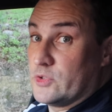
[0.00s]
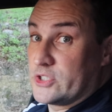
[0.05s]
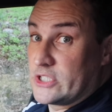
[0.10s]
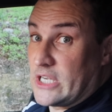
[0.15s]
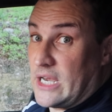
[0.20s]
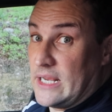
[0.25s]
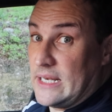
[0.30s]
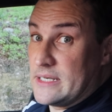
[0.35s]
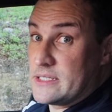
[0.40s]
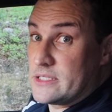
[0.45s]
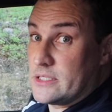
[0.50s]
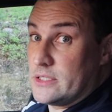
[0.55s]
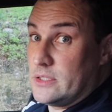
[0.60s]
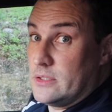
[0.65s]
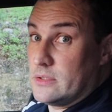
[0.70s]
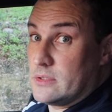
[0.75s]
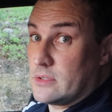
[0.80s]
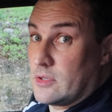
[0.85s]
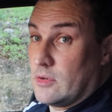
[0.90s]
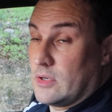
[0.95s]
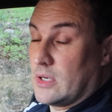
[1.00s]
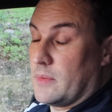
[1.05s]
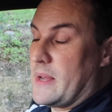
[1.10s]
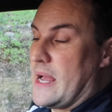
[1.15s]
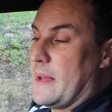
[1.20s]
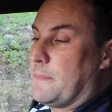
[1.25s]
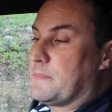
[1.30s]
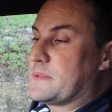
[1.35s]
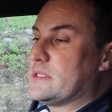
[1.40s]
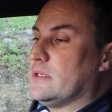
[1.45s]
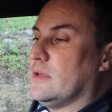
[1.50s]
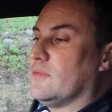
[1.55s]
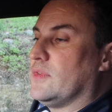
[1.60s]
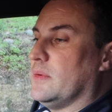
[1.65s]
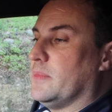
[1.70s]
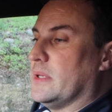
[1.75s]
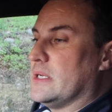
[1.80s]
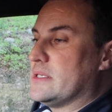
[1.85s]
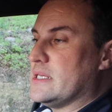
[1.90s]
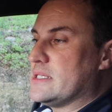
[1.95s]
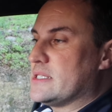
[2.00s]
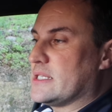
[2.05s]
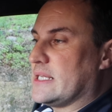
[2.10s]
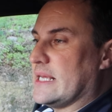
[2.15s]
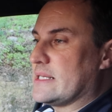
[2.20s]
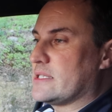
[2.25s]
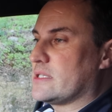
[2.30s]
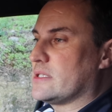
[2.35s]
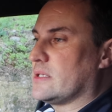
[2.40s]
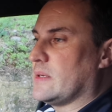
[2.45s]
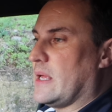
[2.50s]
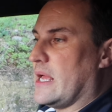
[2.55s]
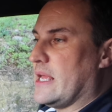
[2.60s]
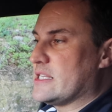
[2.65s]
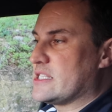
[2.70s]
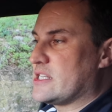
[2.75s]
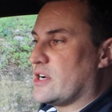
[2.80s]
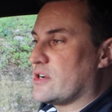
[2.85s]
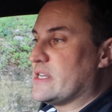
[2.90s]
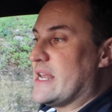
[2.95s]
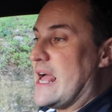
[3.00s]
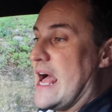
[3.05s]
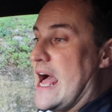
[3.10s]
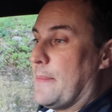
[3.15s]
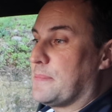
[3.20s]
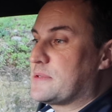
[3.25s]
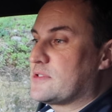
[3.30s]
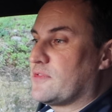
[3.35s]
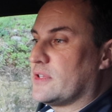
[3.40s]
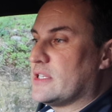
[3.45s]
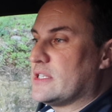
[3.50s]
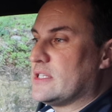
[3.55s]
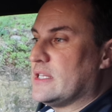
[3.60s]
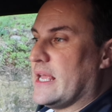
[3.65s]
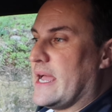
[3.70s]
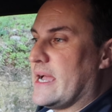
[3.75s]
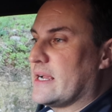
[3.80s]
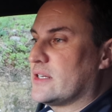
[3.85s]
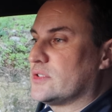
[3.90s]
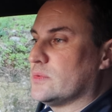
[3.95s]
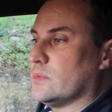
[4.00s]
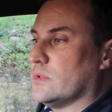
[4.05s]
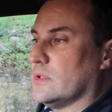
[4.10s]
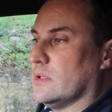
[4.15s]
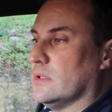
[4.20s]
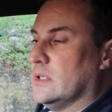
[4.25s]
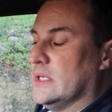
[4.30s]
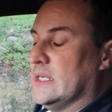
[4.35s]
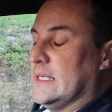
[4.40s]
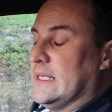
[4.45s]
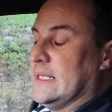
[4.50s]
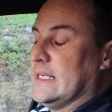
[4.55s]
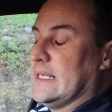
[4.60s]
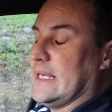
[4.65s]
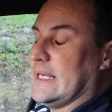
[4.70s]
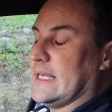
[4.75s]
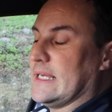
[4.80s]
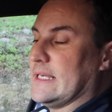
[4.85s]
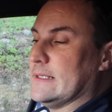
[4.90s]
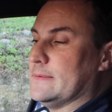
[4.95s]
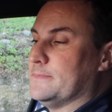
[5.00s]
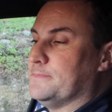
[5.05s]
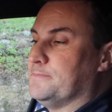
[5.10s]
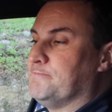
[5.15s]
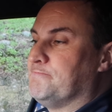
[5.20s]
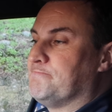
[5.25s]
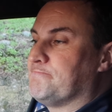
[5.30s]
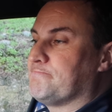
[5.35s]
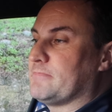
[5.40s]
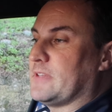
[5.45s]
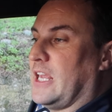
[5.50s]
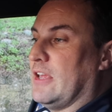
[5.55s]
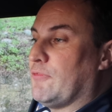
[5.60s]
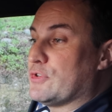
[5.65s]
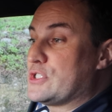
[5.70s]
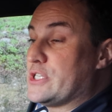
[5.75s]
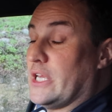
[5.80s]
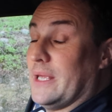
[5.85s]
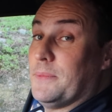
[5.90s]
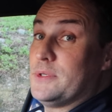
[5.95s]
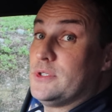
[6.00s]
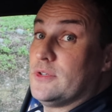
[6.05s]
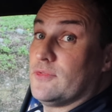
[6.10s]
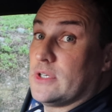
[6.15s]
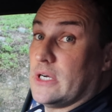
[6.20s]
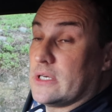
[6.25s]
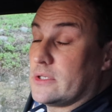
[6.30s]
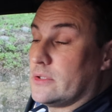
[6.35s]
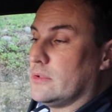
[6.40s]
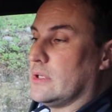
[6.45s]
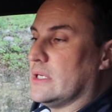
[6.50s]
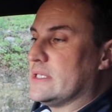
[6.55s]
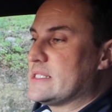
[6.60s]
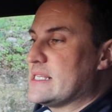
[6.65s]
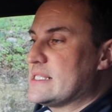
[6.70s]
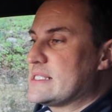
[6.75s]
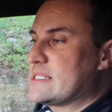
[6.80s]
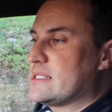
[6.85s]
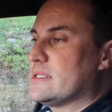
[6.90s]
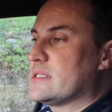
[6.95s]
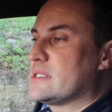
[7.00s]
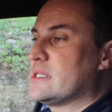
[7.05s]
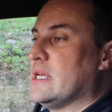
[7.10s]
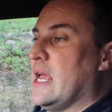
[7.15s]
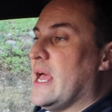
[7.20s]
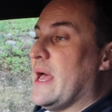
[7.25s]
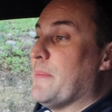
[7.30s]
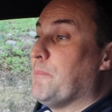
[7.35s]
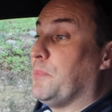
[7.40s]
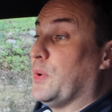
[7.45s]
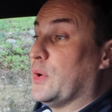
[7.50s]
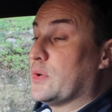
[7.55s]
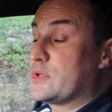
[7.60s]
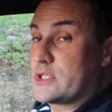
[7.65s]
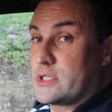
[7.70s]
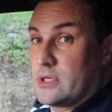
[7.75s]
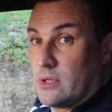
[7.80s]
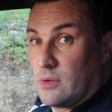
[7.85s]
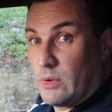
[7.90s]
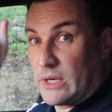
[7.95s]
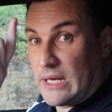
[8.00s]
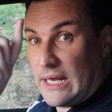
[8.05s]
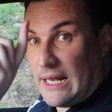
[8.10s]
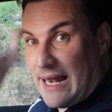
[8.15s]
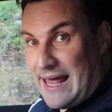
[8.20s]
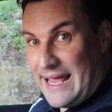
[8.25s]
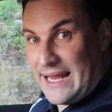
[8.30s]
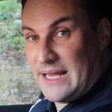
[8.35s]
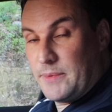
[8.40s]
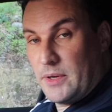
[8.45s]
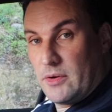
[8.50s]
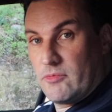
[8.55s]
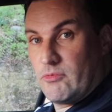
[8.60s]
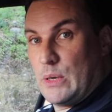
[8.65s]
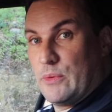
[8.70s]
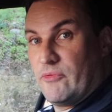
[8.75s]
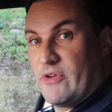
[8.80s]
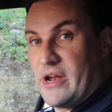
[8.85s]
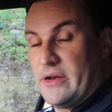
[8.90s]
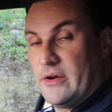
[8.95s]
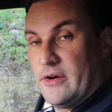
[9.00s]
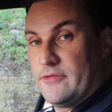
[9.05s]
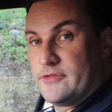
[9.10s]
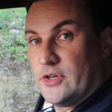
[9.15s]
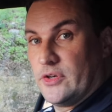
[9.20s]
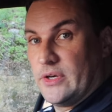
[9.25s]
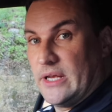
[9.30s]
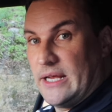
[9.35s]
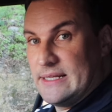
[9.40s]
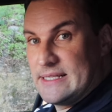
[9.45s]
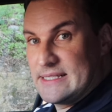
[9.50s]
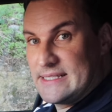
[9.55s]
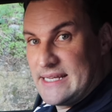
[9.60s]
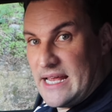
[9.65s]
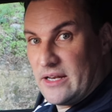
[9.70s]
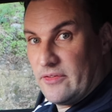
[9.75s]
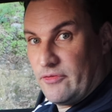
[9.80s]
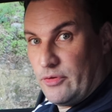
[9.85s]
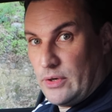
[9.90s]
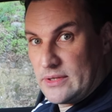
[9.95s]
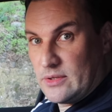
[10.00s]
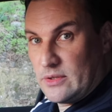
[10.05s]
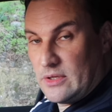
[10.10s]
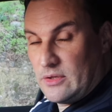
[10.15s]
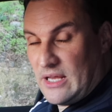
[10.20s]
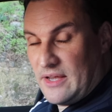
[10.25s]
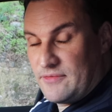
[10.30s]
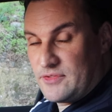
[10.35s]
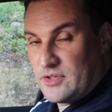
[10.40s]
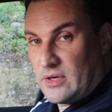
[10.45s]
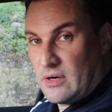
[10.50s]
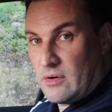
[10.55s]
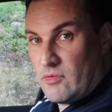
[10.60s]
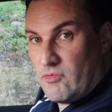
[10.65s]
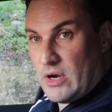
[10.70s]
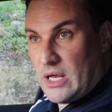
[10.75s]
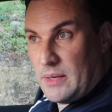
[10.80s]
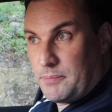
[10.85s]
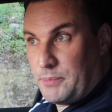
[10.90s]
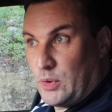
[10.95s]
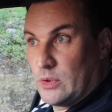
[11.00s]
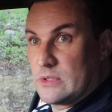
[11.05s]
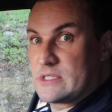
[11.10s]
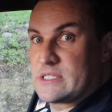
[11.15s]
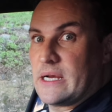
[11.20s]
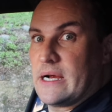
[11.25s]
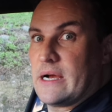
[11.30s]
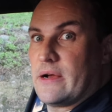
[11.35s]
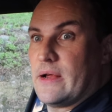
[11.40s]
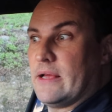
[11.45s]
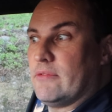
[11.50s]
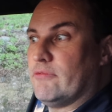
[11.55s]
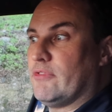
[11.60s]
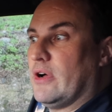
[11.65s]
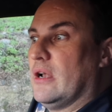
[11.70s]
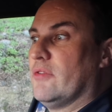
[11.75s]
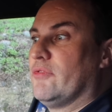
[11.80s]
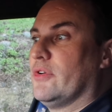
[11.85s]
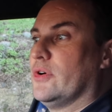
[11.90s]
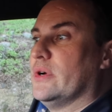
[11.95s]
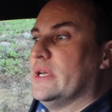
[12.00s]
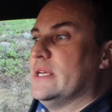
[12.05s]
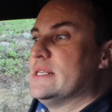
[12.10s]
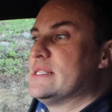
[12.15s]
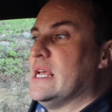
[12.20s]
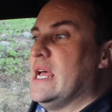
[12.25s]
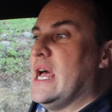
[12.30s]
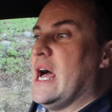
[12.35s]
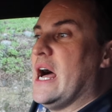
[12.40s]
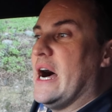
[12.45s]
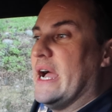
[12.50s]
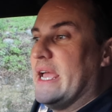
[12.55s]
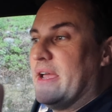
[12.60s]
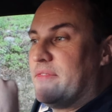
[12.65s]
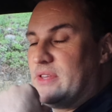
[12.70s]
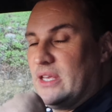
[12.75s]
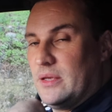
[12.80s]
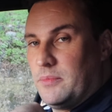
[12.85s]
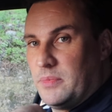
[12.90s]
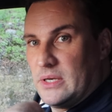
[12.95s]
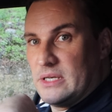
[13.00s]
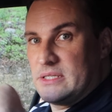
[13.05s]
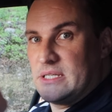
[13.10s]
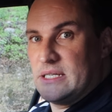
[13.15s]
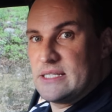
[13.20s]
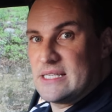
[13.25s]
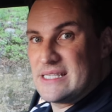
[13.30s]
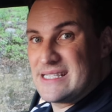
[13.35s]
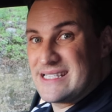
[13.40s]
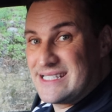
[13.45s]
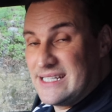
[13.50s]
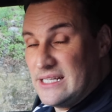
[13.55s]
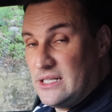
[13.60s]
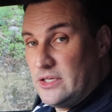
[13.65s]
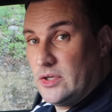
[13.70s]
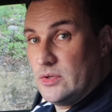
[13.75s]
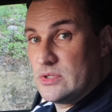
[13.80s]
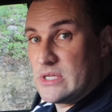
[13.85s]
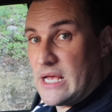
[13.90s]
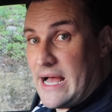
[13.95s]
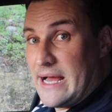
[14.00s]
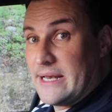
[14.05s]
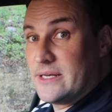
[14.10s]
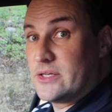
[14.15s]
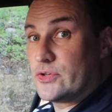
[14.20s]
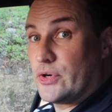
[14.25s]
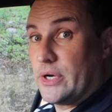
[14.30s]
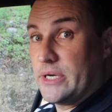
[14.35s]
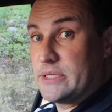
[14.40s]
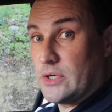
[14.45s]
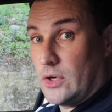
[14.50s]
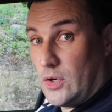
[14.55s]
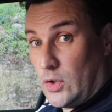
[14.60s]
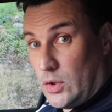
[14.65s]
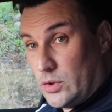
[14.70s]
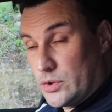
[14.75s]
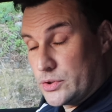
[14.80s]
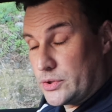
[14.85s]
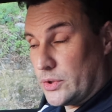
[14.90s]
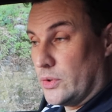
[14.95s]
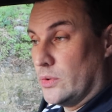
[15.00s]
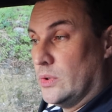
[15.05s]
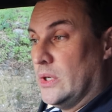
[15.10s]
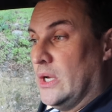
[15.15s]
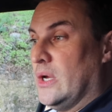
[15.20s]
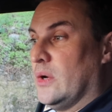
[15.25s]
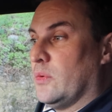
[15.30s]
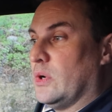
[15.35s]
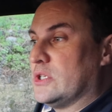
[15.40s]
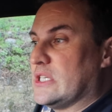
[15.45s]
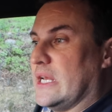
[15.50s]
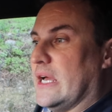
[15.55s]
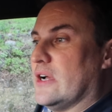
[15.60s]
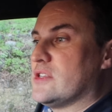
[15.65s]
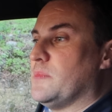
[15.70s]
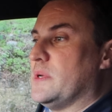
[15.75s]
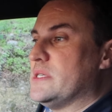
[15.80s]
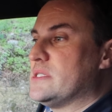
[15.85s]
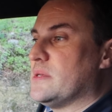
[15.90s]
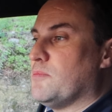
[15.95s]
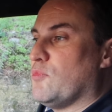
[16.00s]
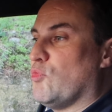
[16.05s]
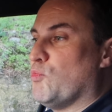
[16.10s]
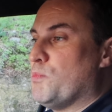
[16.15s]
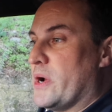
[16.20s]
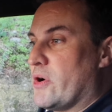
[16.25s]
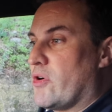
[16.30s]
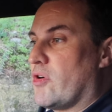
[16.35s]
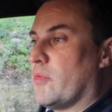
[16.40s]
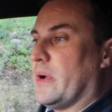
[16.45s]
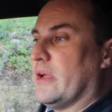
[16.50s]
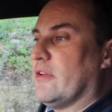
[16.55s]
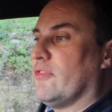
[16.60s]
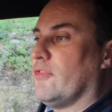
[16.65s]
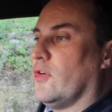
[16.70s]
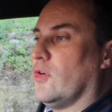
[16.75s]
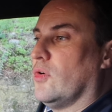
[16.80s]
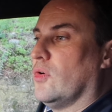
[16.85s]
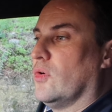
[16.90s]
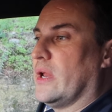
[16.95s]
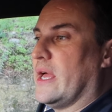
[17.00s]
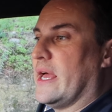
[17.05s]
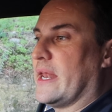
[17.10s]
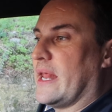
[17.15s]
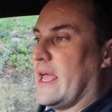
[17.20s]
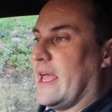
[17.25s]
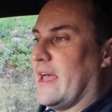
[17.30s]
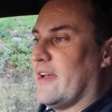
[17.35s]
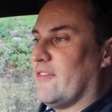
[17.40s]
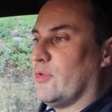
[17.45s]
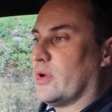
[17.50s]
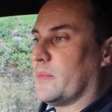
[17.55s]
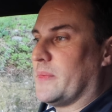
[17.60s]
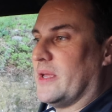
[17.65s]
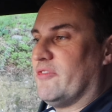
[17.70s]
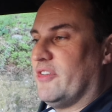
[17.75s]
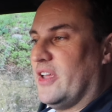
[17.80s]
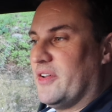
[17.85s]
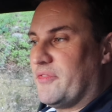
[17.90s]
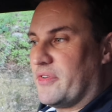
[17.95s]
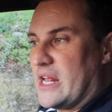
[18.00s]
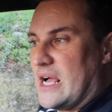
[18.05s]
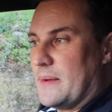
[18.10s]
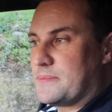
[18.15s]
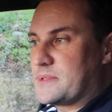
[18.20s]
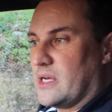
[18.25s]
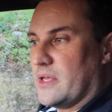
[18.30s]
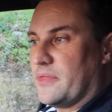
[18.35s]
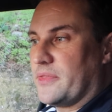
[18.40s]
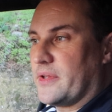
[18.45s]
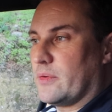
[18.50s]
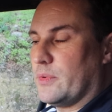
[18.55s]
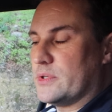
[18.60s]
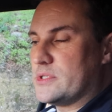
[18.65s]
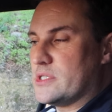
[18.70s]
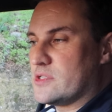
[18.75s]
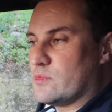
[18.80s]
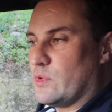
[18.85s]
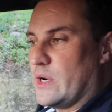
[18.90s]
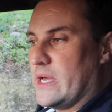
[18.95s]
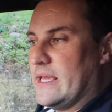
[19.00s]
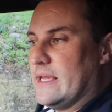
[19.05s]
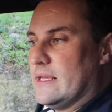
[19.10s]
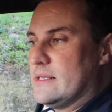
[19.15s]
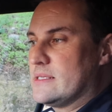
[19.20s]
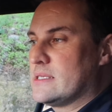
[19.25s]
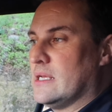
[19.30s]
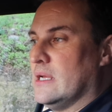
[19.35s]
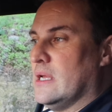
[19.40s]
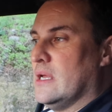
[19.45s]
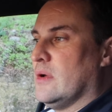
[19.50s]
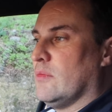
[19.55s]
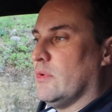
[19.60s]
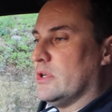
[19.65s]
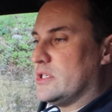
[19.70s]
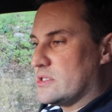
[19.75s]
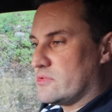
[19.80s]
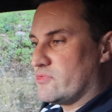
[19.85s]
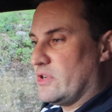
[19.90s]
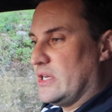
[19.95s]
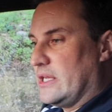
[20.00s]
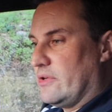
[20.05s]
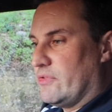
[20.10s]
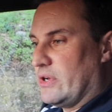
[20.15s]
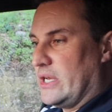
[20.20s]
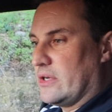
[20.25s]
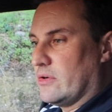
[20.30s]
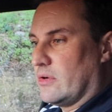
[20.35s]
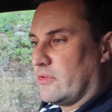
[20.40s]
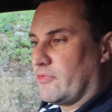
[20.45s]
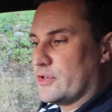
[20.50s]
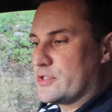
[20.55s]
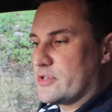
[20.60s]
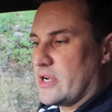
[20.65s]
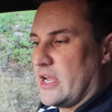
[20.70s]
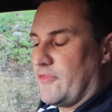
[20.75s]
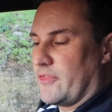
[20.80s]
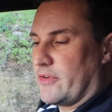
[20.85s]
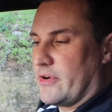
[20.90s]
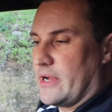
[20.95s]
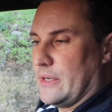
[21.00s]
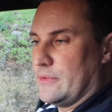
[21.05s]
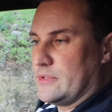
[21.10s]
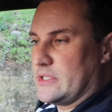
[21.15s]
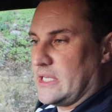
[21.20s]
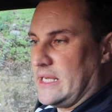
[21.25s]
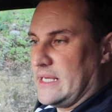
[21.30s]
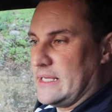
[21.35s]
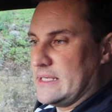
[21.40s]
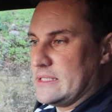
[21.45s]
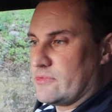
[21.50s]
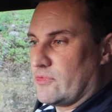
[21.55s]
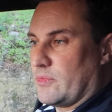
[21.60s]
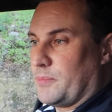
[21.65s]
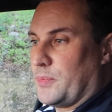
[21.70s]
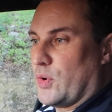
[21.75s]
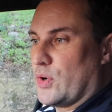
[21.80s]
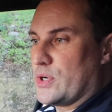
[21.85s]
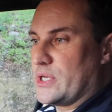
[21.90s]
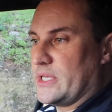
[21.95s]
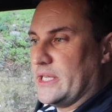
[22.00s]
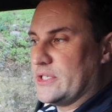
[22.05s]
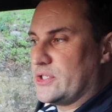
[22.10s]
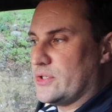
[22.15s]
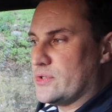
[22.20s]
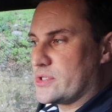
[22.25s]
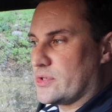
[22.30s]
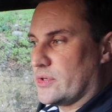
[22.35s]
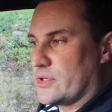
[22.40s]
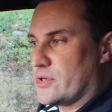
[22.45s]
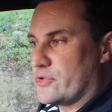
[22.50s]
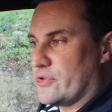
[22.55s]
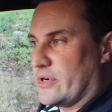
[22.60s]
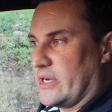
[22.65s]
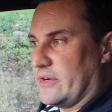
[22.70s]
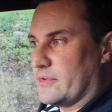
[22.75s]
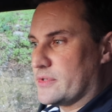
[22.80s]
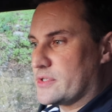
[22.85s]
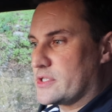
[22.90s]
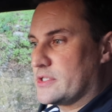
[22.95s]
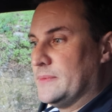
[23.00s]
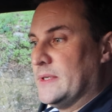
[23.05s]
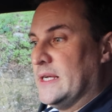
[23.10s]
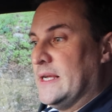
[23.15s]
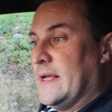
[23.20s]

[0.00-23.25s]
dial into Google Maps, you have the ability to get certain apps for the actual infotainment, you've got Google Assistant, but what I like about what Renault have done instead of what they've done in Polestar and Volvo is I have the ability to still use Android Auto, which allows me to mirror my phone, and I have one of my favorite apps on there, which is Waze, which is really, really good for driving around and reporting issues to other drivers.